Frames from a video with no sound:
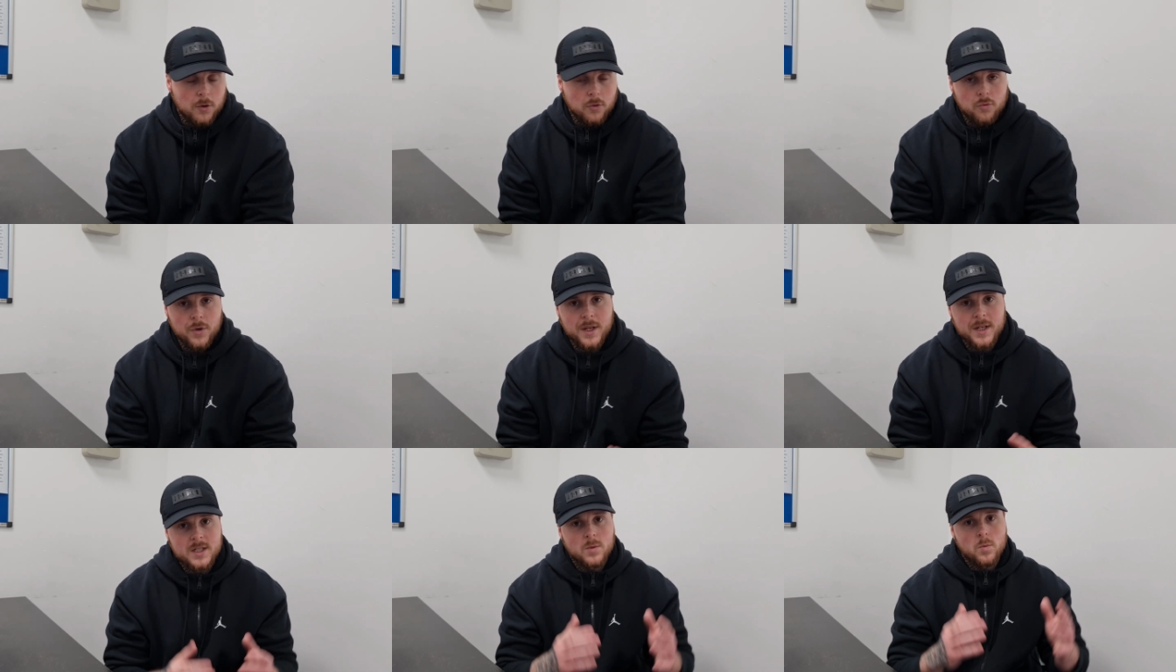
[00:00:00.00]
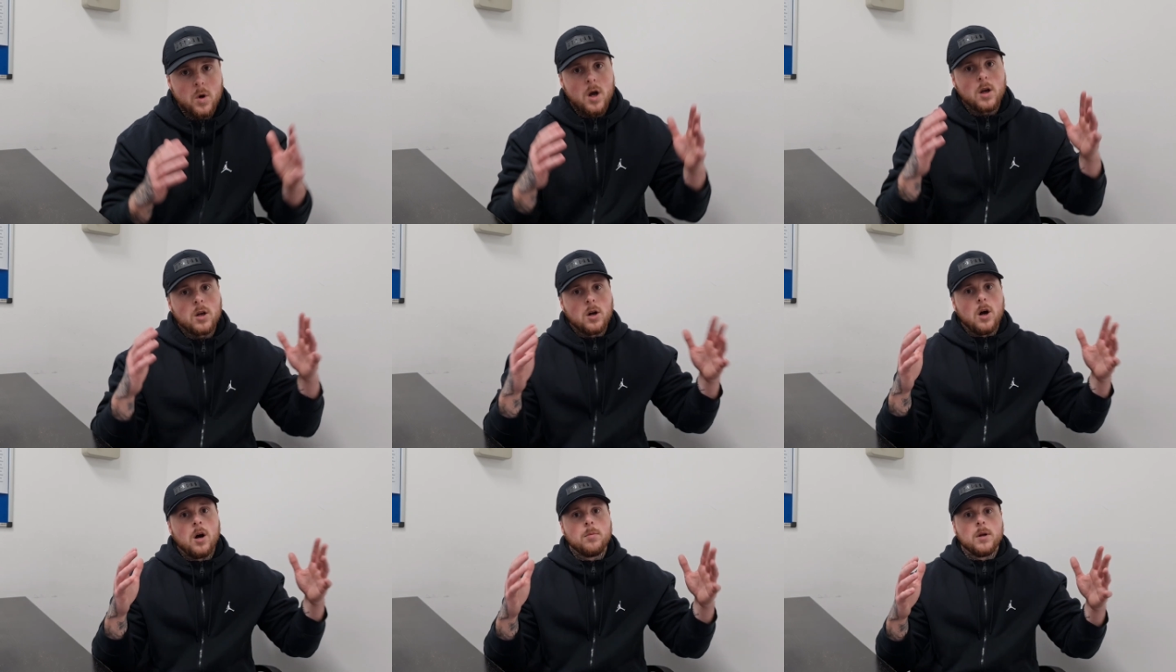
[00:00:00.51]
The reason
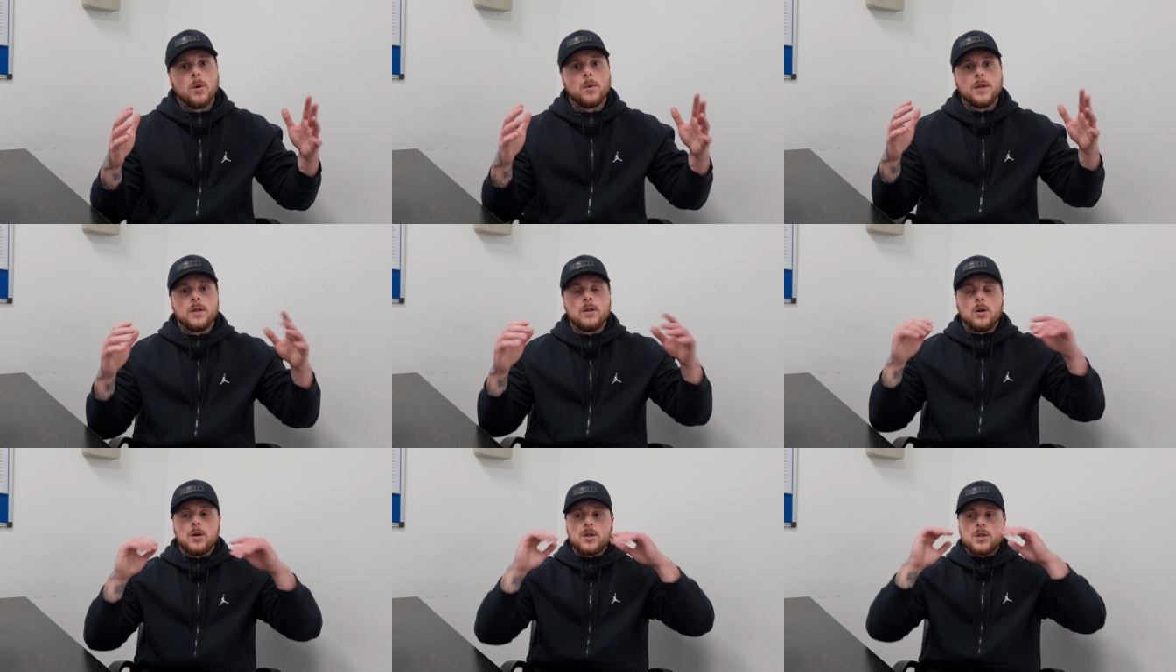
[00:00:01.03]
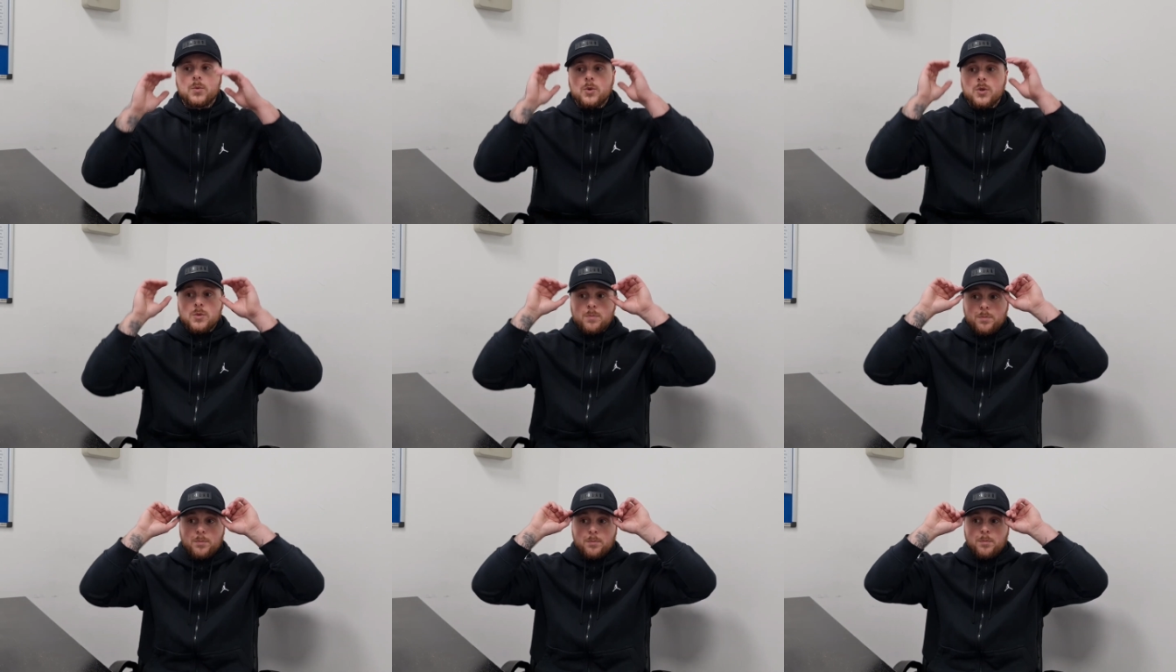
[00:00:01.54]
why I carb loaded, guys,
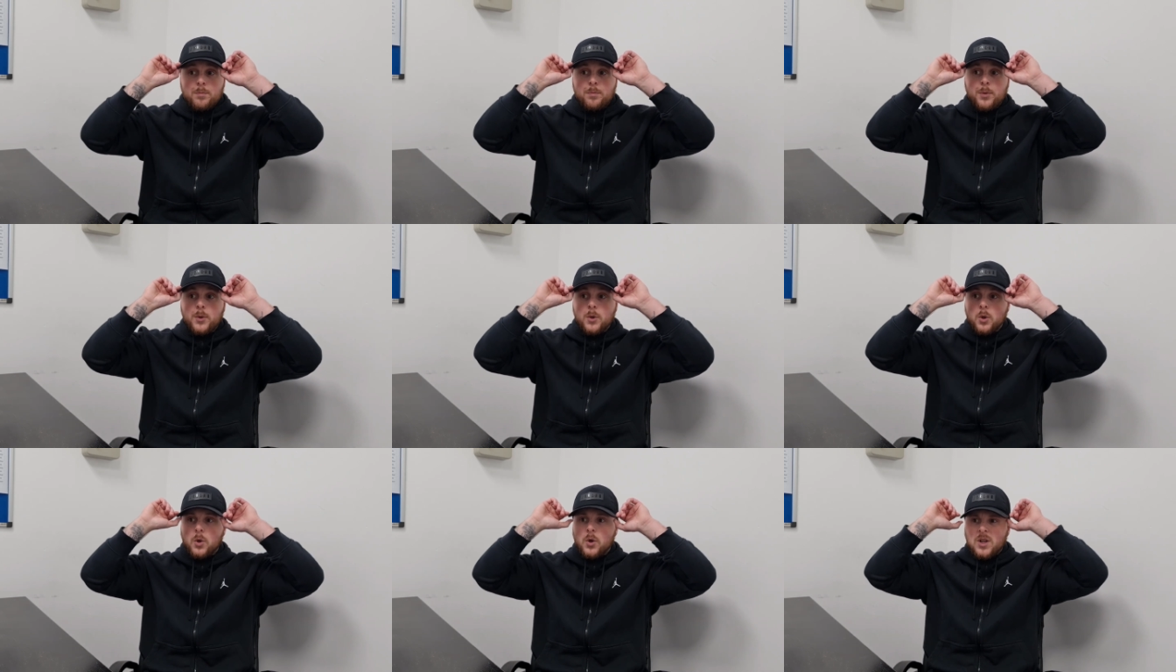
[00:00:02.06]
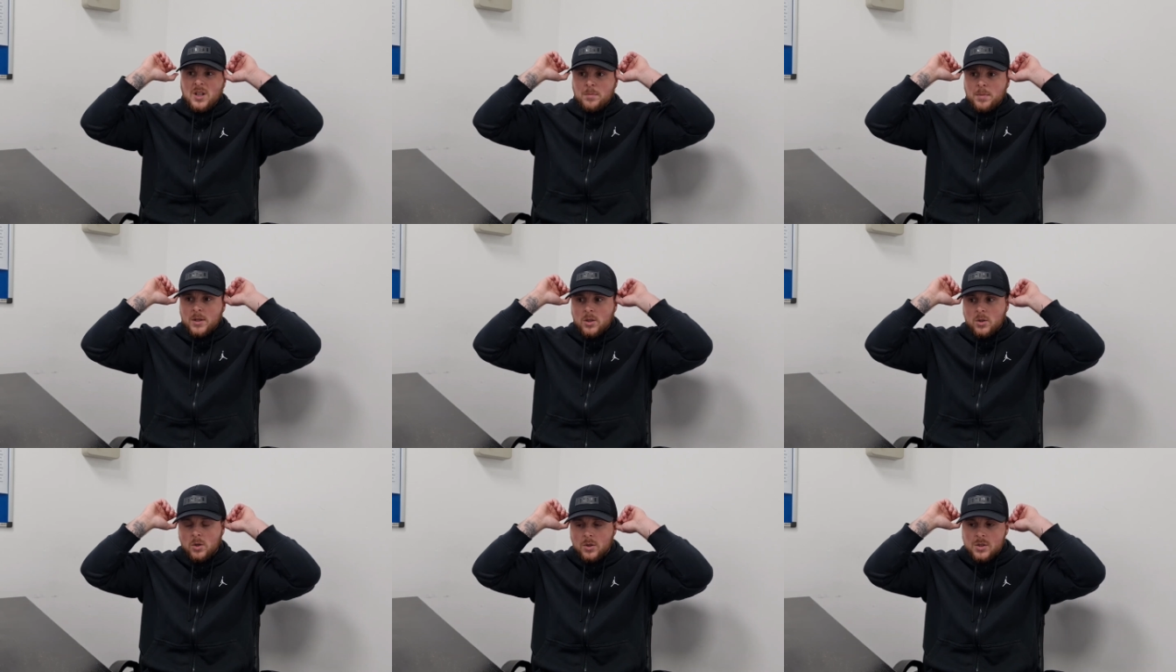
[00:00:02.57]
was
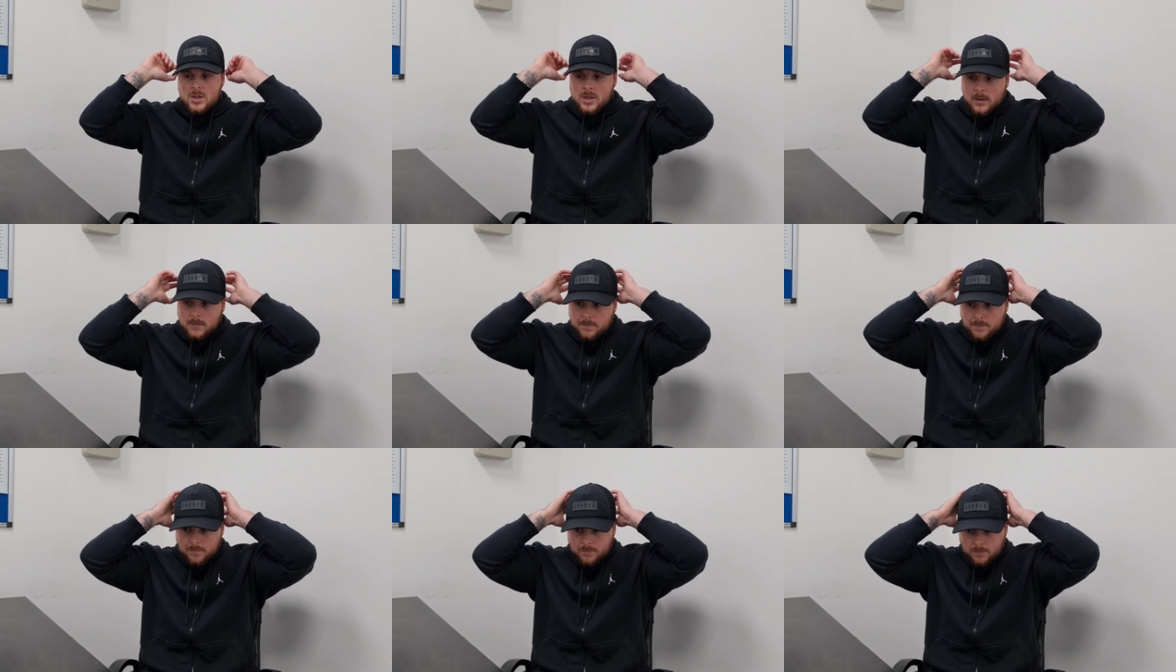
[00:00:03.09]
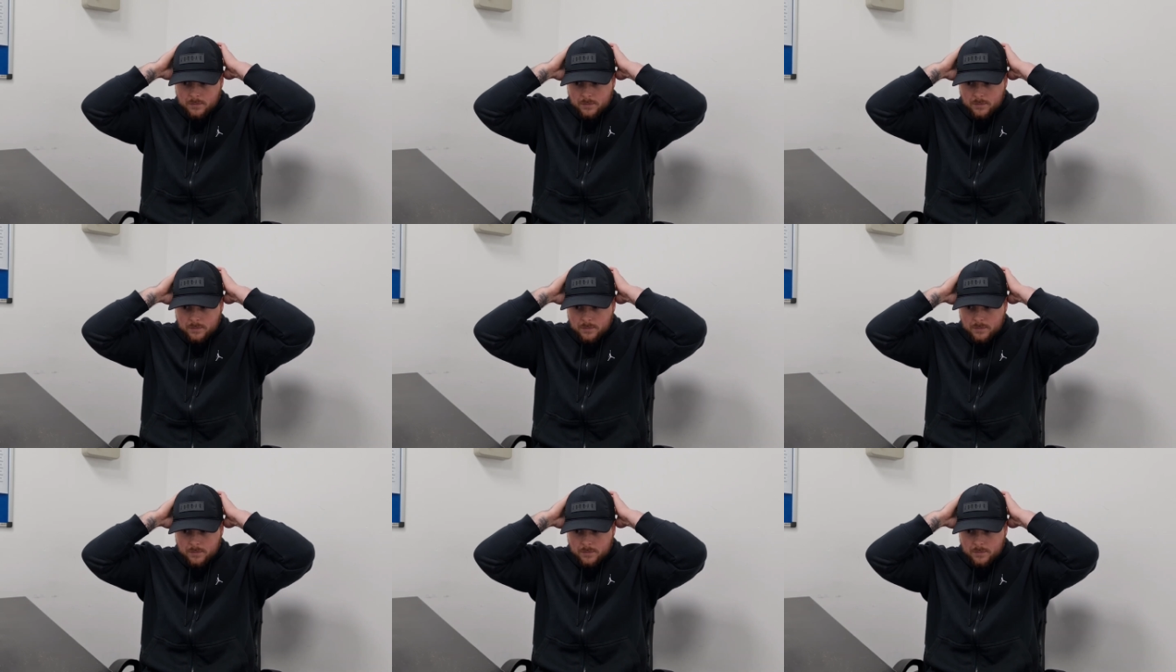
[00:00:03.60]
purely because